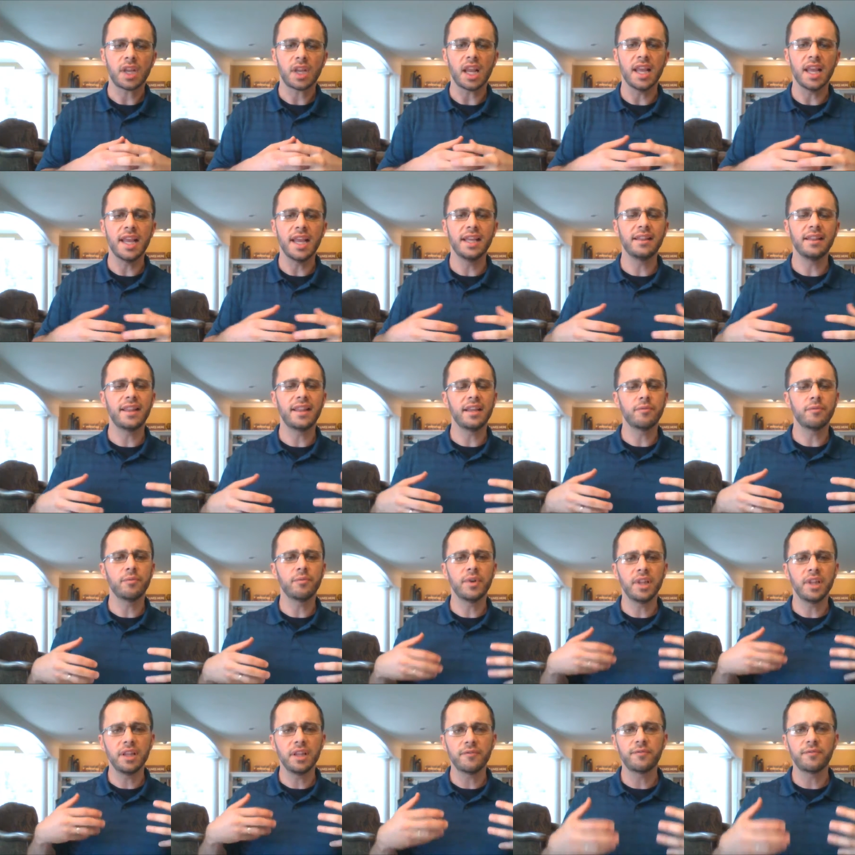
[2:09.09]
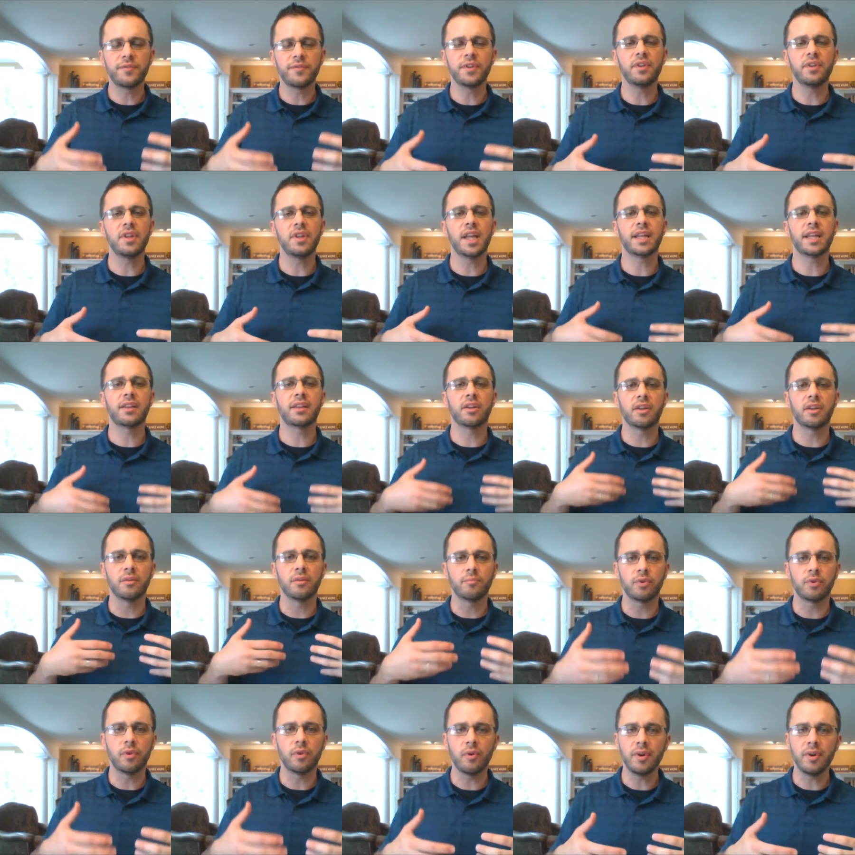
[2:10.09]
and they really feel like their
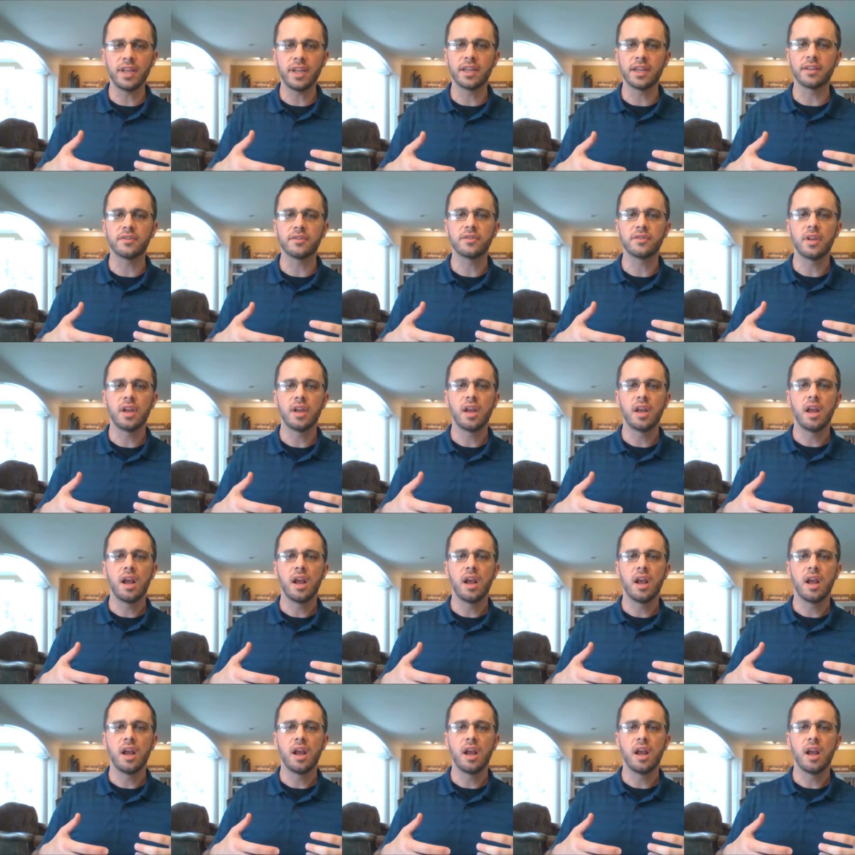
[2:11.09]
employees